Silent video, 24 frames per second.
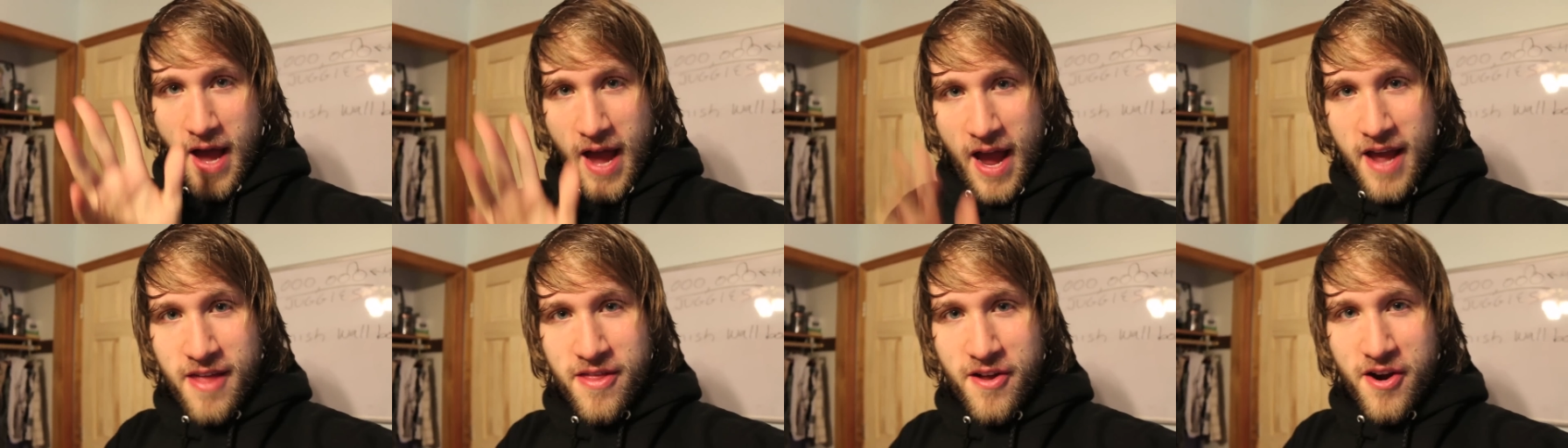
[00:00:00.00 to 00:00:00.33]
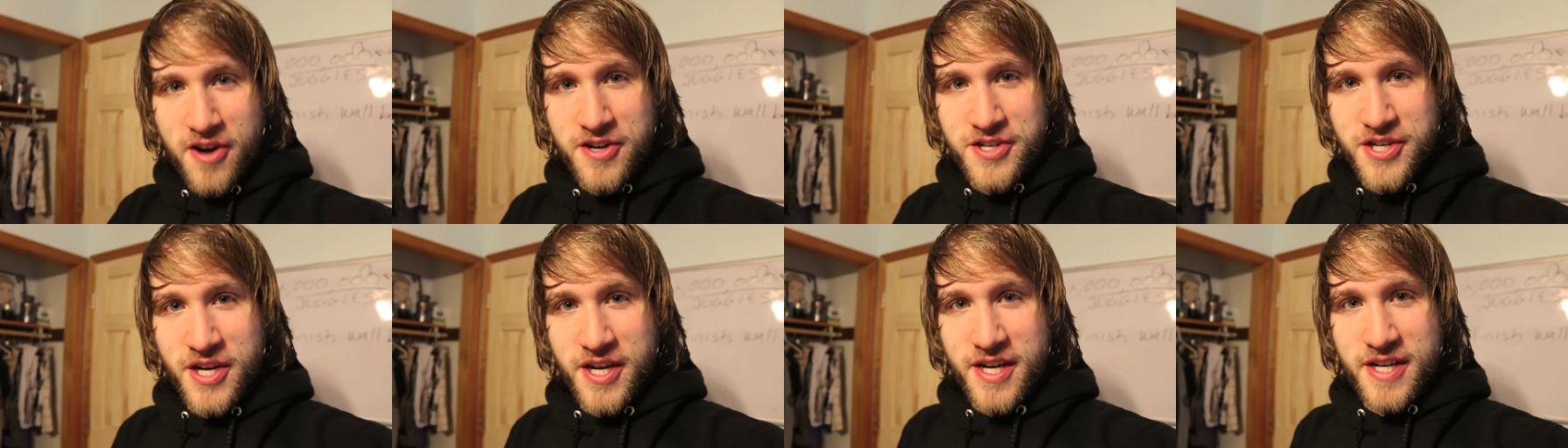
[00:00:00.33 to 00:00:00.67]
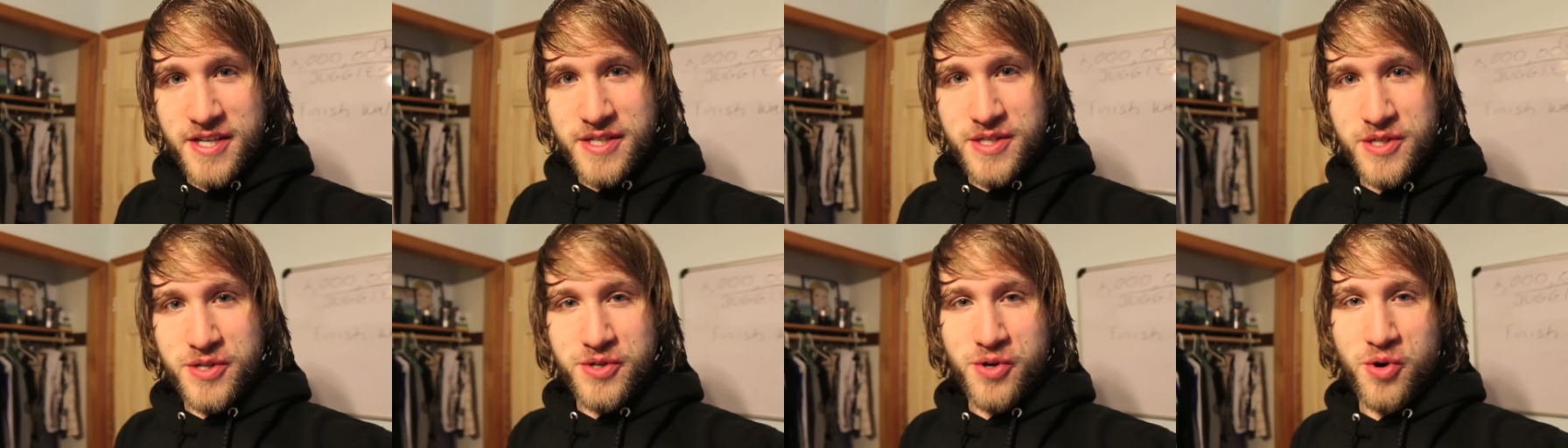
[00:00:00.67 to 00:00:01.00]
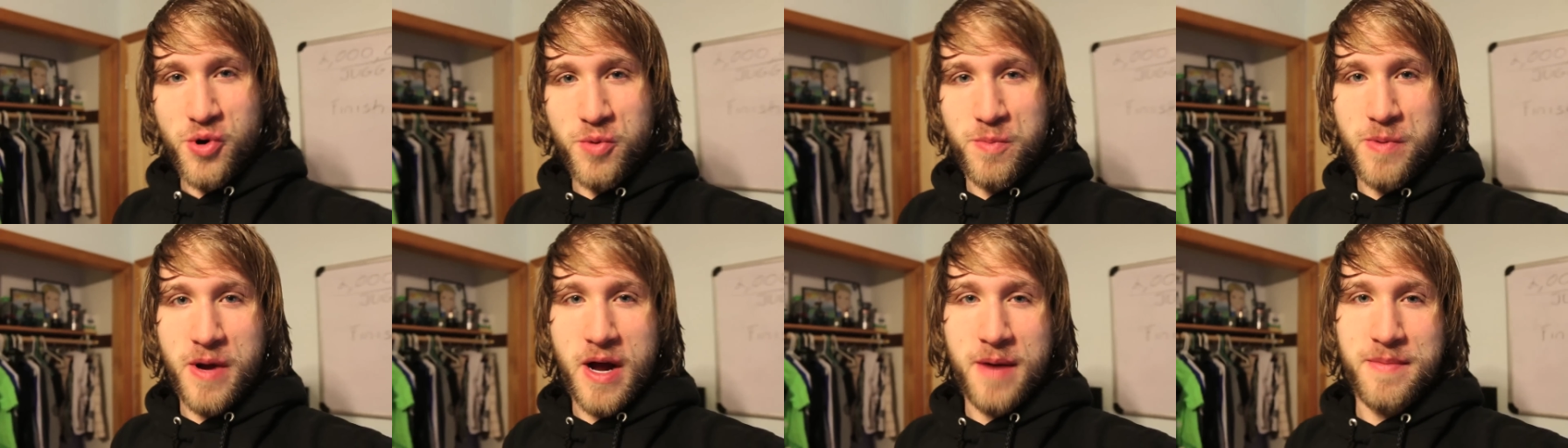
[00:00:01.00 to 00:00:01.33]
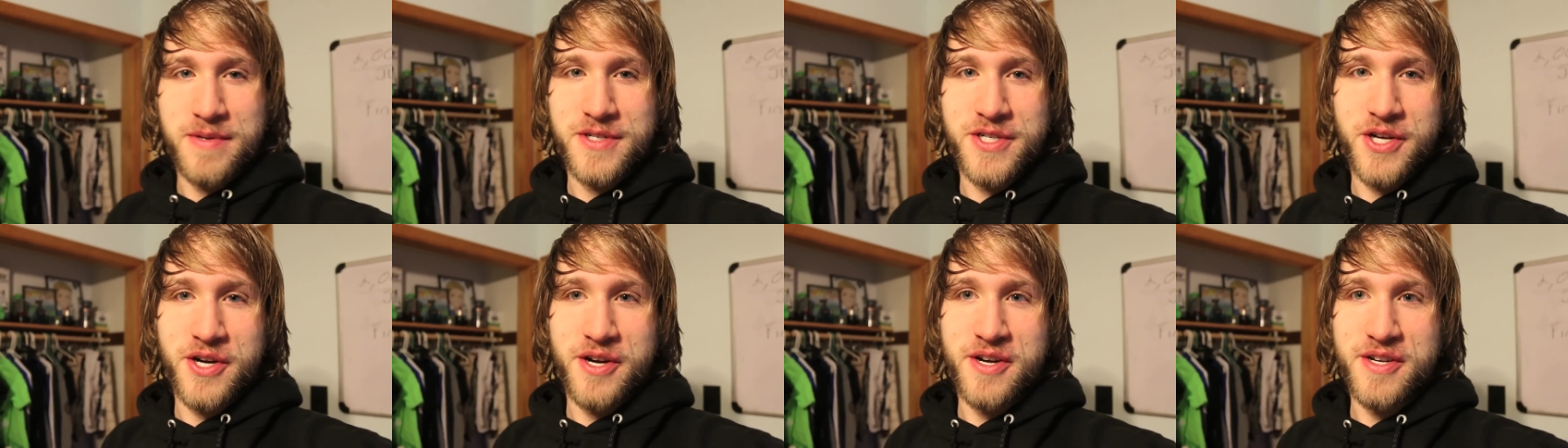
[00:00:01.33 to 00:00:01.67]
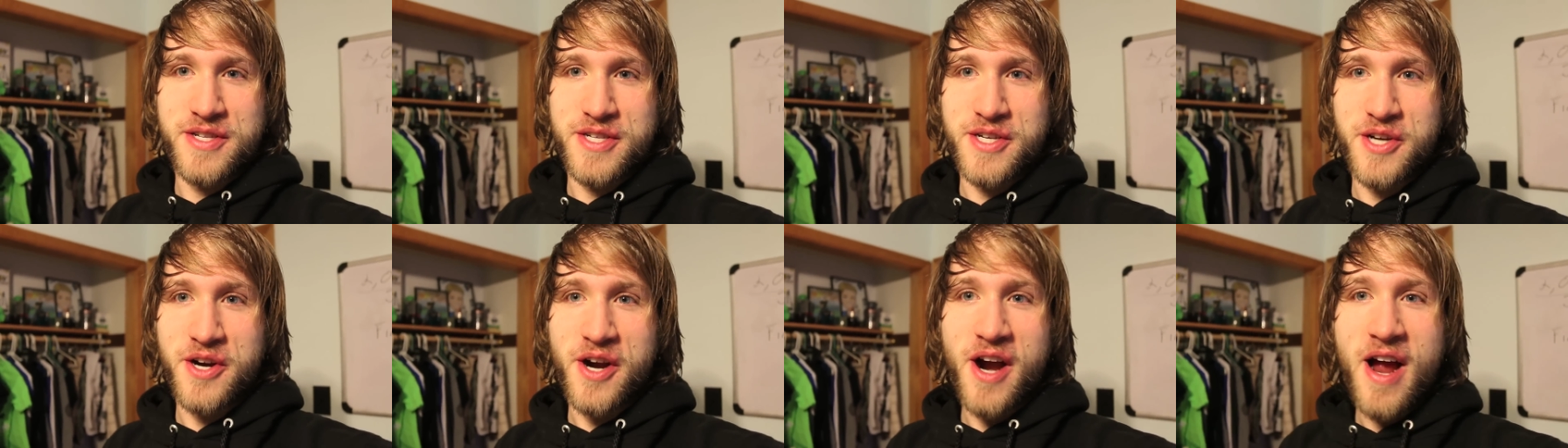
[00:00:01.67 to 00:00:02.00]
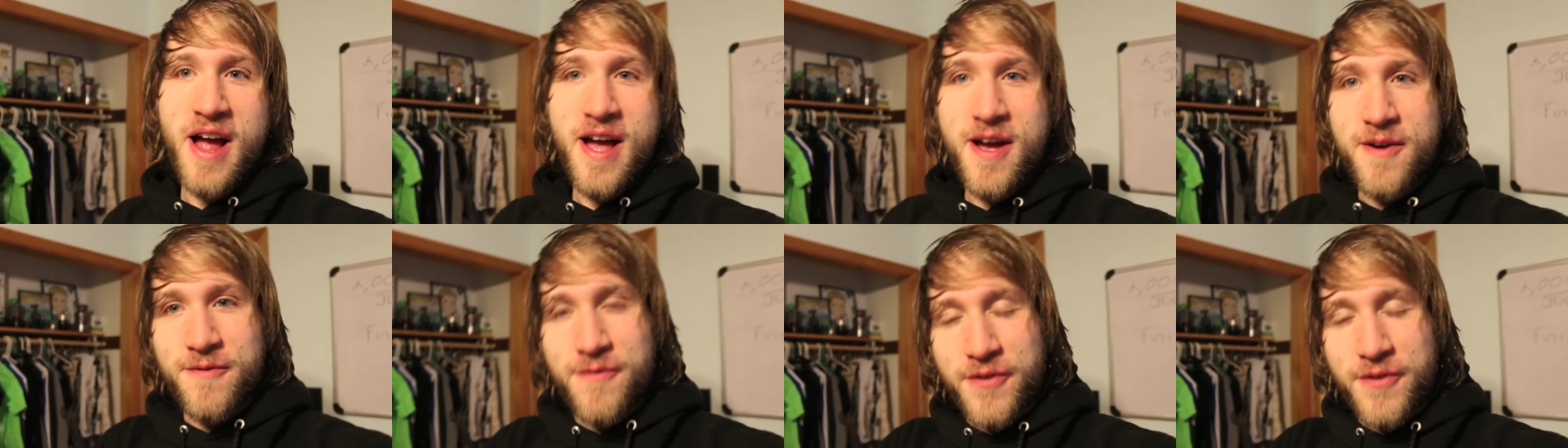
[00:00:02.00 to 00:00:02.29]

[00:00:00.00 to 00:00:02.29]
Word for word: Hey there, Jiggies, it's your old pal Majerance here.